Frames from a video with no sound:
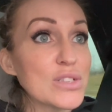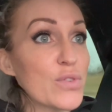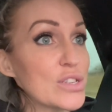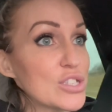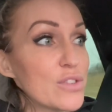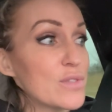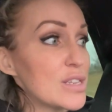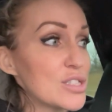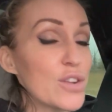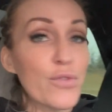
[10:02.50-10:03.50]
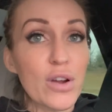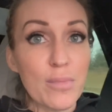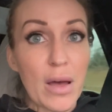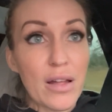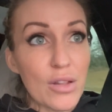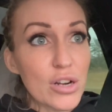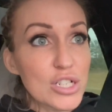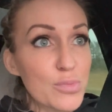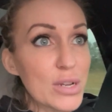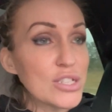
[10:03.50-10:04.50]
for, it's good, it's good for a, a
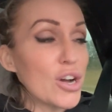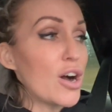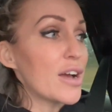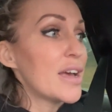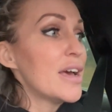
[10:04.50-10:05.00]
large breed dog.